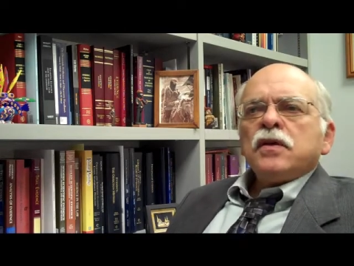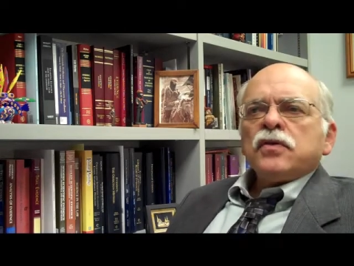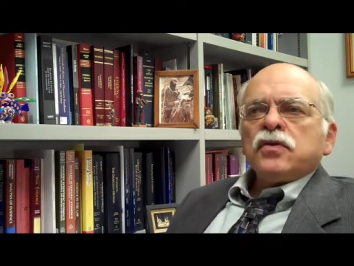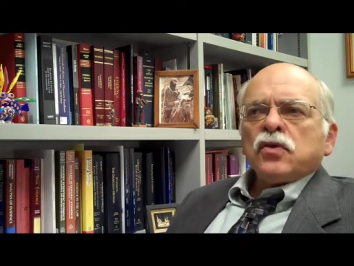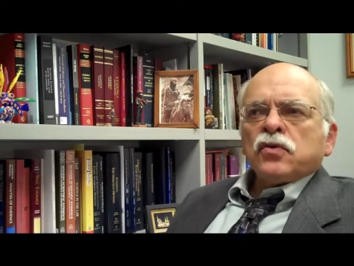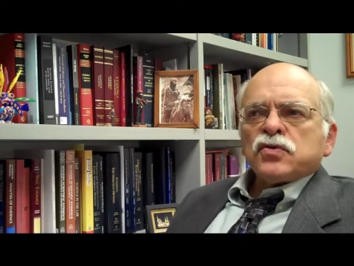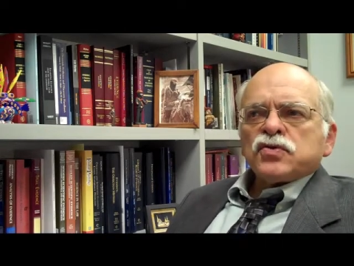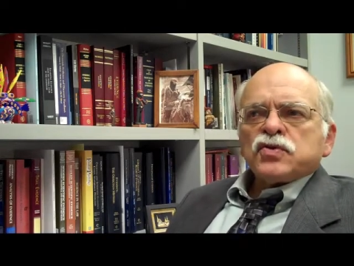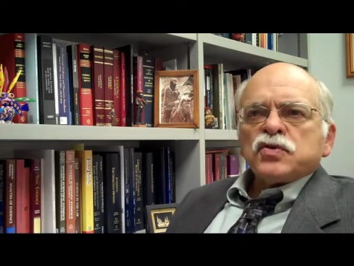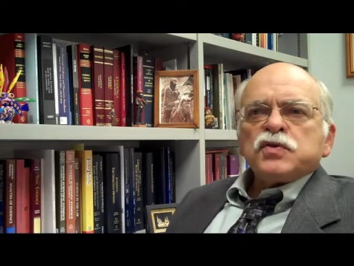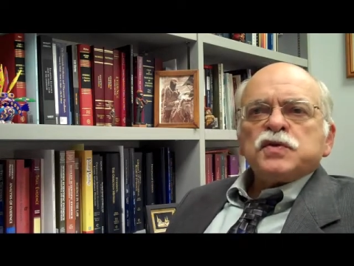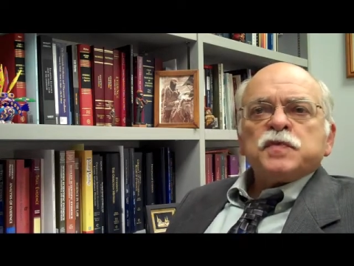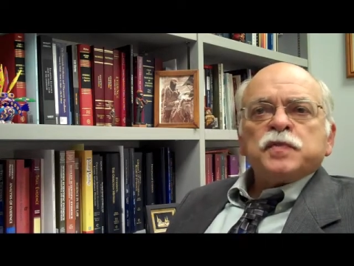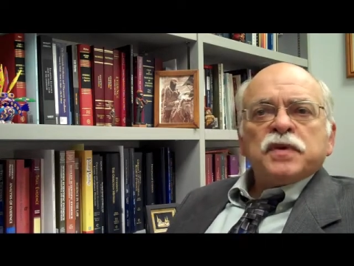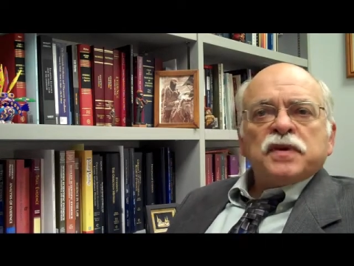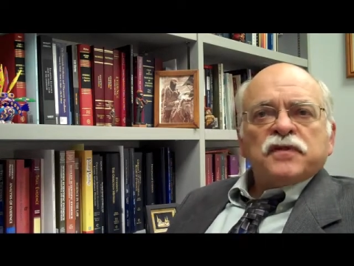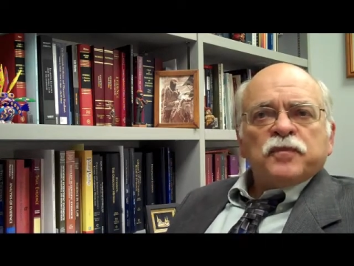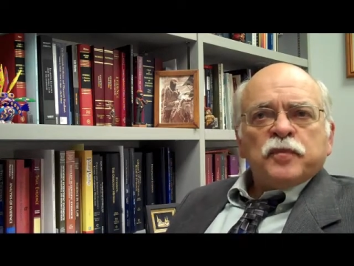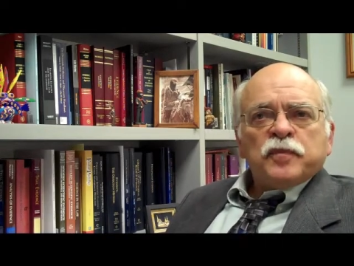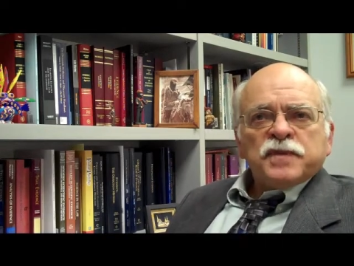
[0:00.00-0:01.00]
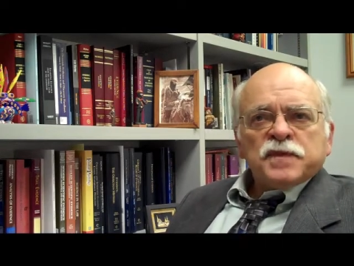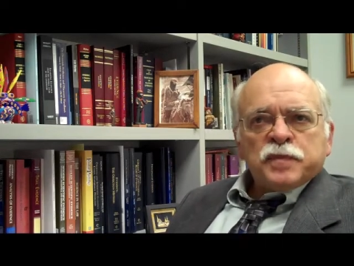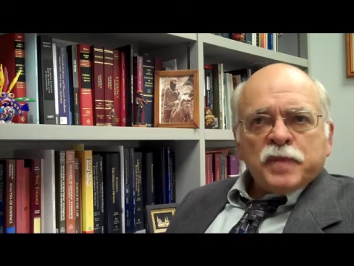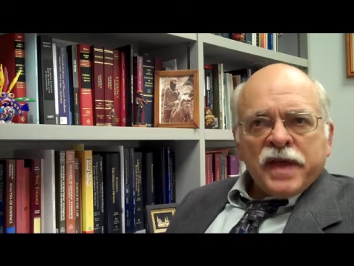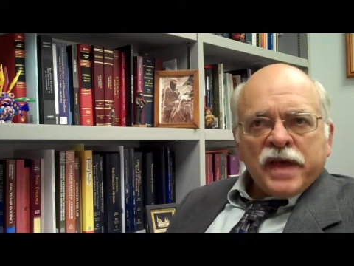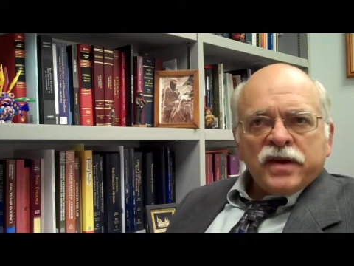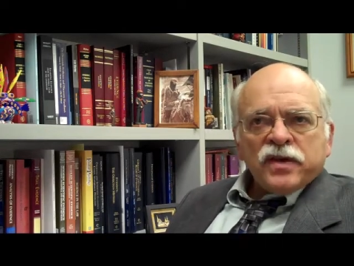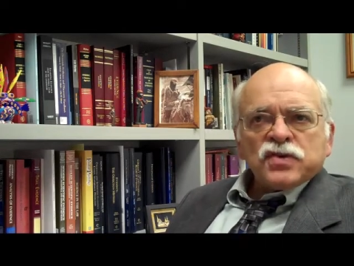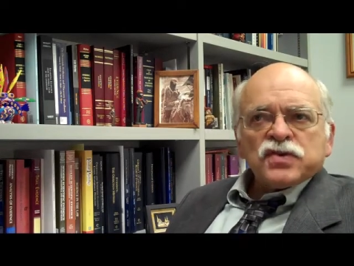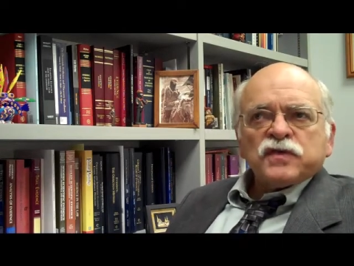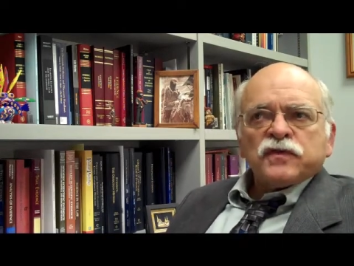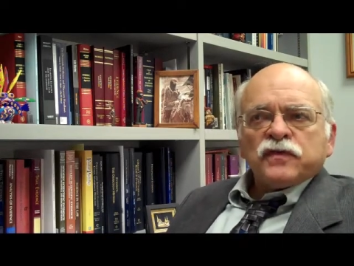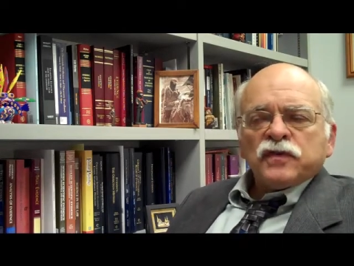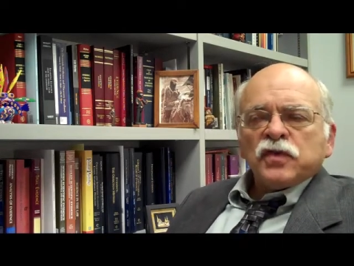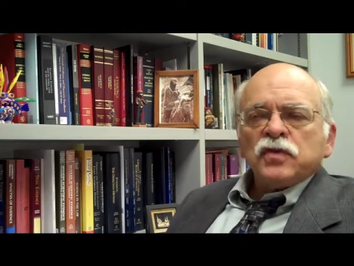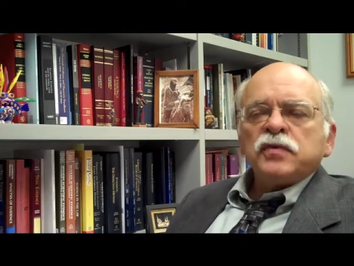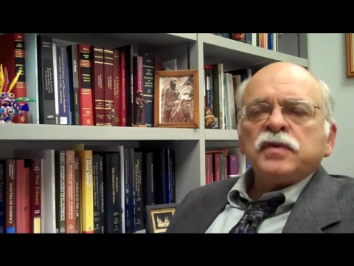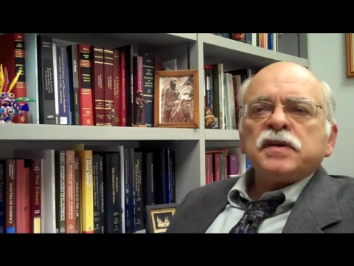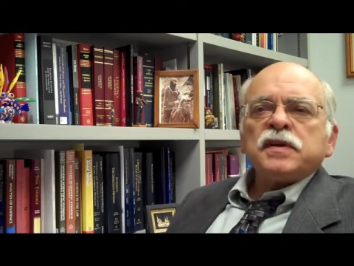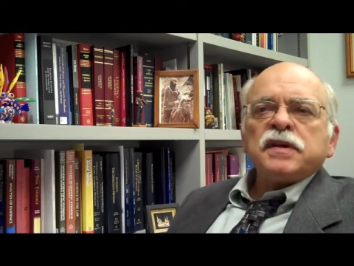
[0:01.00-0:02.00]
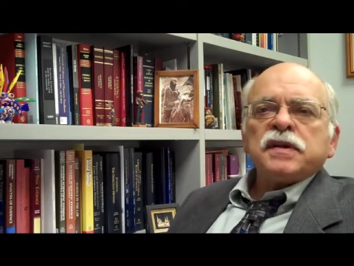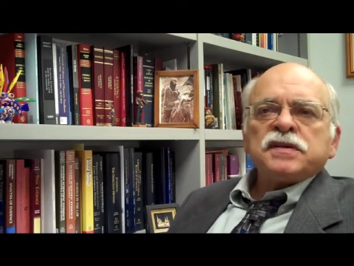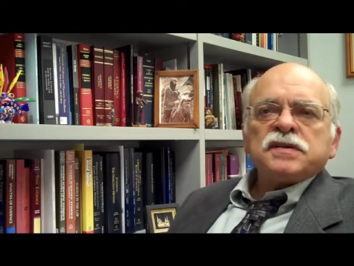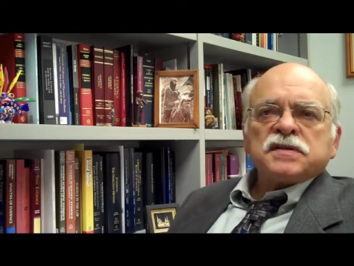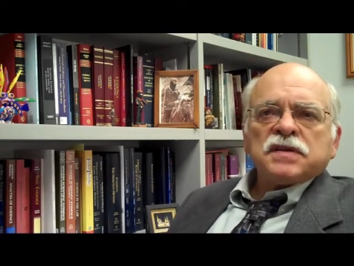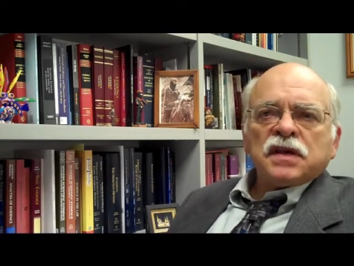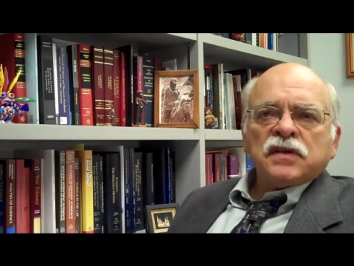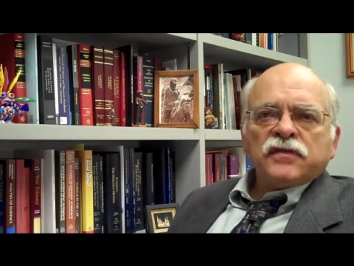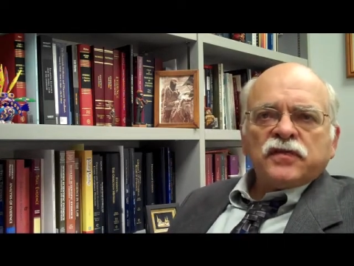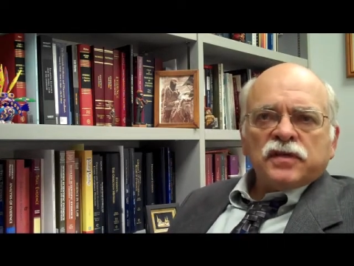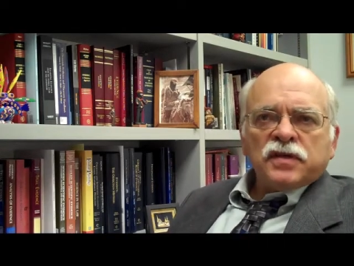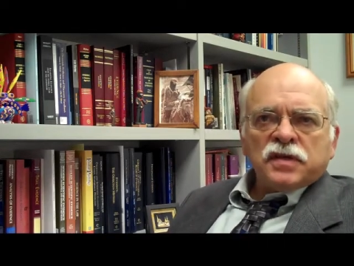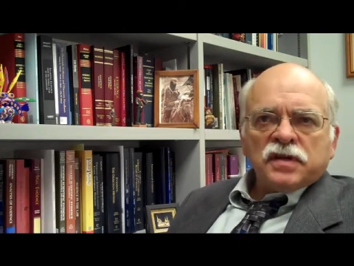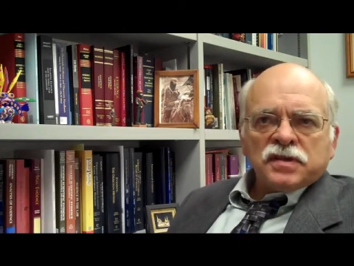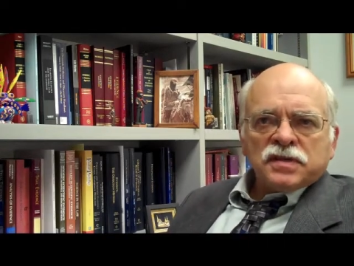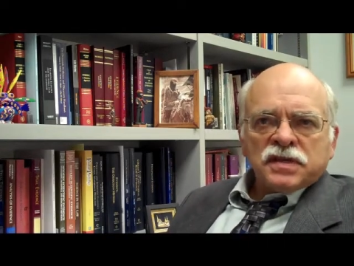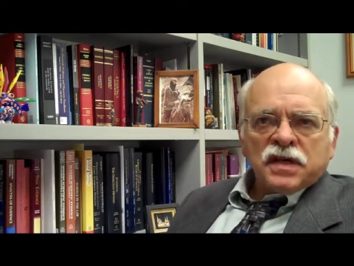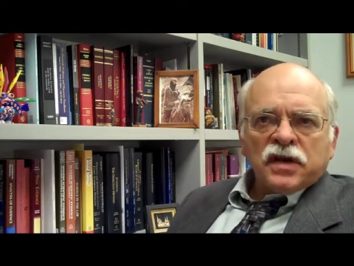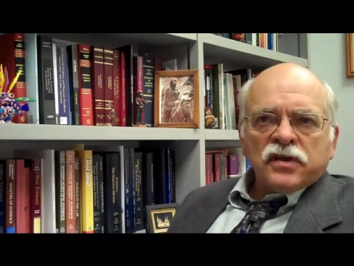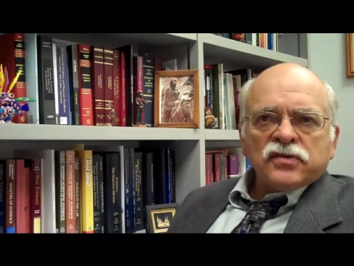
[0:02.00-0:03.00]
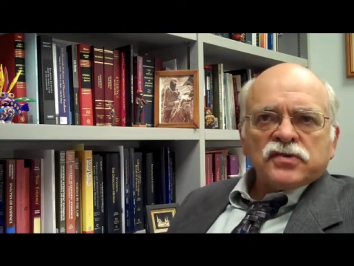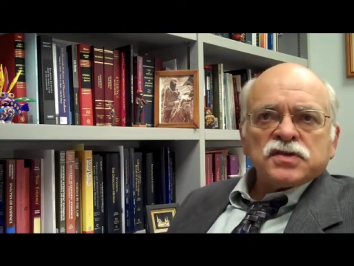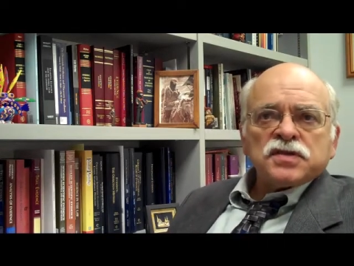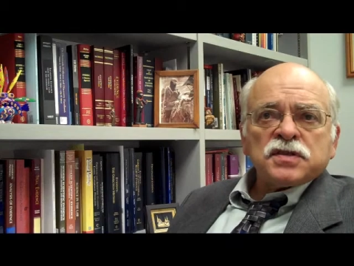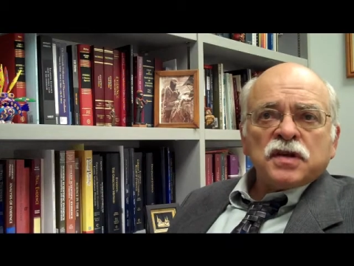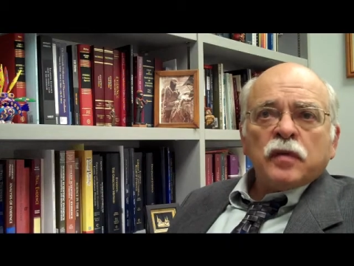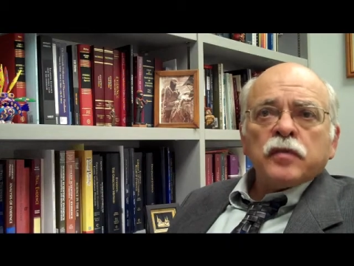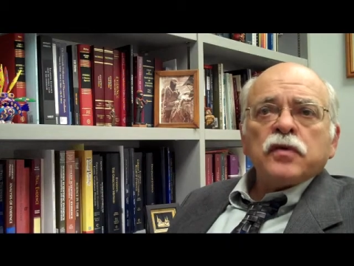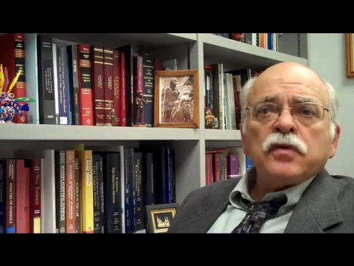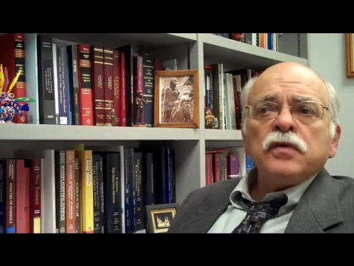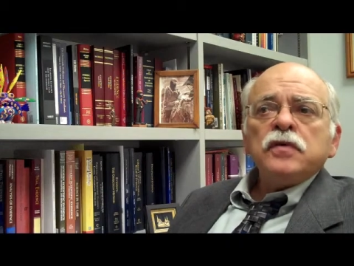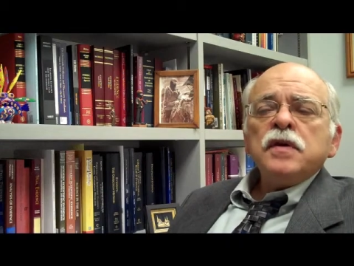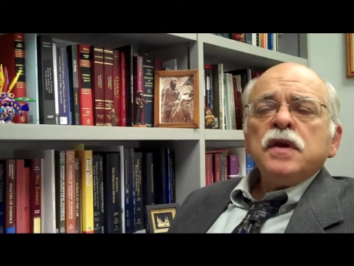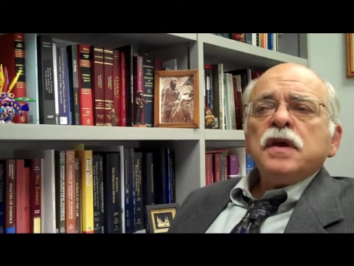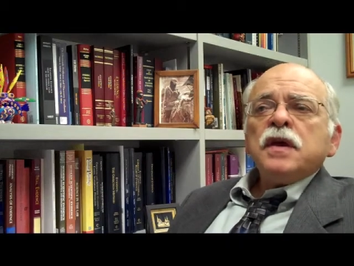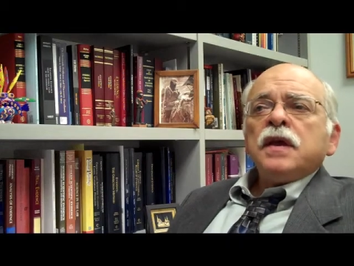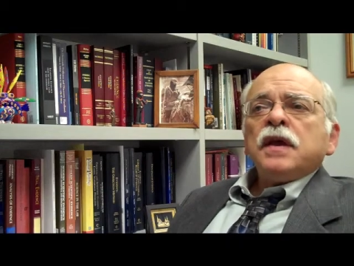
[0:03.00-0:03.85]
Those who speak Spanish fluently stay for the entire summer,